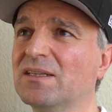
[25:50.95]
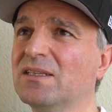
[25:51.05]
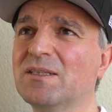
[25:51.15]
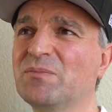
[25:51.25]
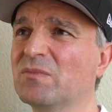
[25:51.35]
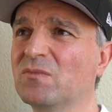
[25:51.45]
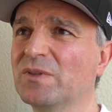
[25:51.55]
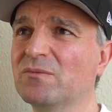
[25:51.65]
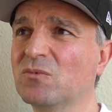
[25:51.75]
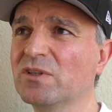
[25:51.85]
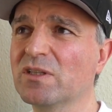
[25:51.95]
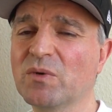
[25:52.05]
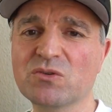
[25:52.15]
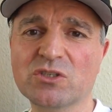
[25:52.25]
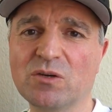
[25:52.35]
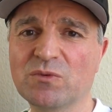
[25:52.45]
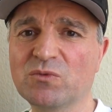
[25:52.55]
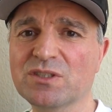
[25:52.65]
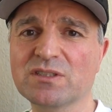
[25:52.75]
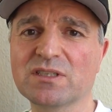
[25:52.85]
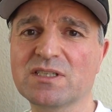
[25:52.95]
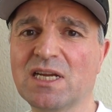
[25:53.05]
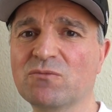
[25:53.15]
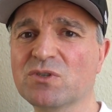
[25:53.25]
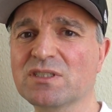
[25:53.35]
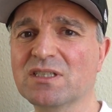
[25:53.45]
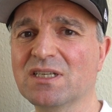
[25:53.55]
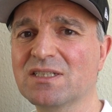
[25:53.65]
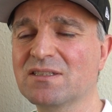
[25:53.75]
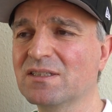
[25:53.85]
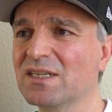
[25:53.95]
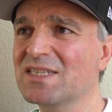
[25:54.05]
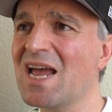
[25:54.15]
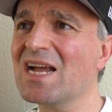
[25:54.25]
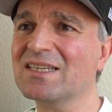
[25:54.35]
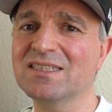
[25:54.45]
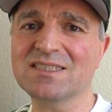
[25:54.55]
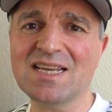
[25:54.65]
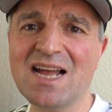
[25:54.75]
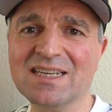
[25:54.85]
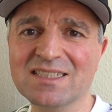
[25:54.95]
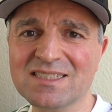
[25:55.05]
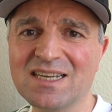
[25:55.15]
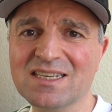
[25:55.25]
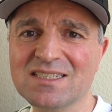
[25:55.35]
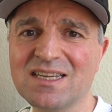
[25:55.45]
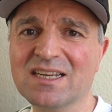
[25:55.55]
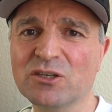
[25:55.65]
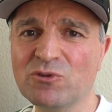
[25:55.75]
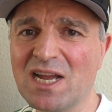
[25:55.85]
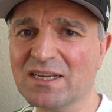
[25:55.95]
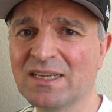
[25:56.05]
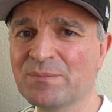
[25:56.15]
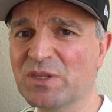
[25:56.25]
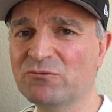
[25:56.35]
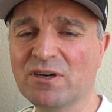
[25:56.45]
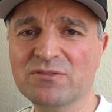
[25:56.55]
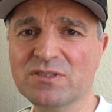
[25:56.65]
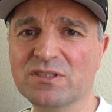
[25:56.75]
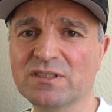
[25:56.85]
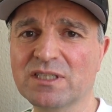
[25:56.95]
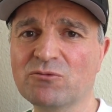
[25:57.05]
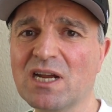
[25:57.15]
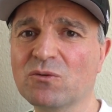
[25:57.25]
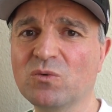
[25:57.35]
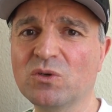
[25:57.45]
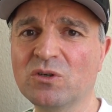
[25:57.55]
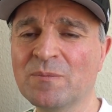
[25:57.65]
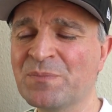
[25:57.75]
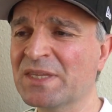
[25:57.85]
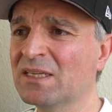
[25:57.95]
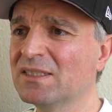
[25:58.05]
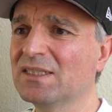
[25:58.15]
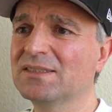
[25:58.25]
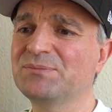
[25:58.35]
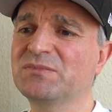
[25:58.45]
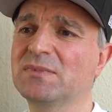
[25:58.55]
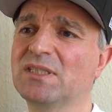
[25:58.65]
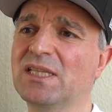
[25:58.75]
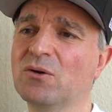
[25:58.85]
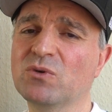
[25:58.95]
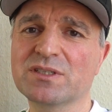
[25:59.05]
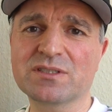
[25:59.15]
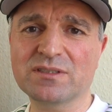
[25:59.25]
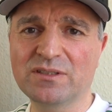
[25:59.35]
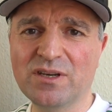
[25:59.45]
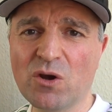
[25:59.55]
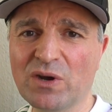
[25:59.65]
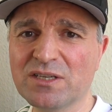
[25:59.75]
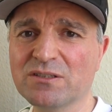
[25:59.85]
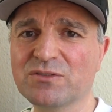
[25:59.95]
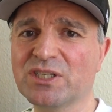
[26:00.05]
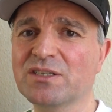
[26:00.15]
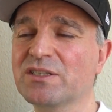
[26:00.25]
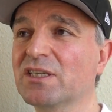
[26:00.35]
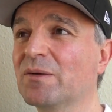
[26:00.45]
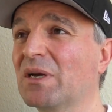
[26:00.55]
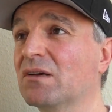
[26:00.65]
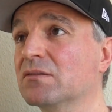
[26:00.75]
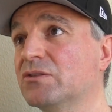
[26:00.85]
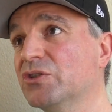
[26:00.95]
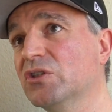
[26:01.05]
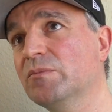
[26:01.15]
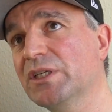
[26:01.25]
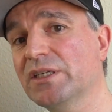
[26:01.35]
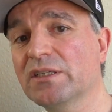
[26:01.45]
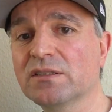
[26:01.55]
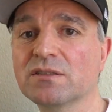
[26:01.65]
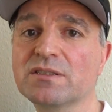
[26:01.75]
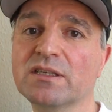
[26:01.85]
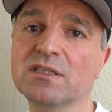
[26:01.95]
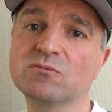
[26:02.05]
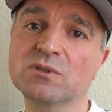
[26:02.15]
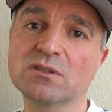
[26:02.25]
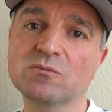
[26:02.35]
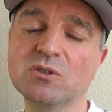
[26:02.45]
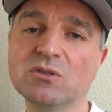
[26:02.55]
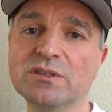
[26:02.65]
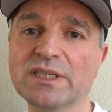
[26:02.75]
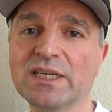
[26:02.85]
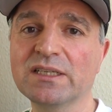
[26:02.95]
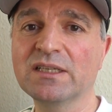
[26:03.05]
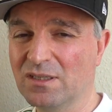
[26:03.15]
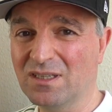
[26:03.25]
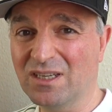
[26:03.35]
One of the most common ones at the time was attack, attack, attack, attack Iraq, in reference to the Iraq War. There was no end of chanting about Germany and the Second World War again.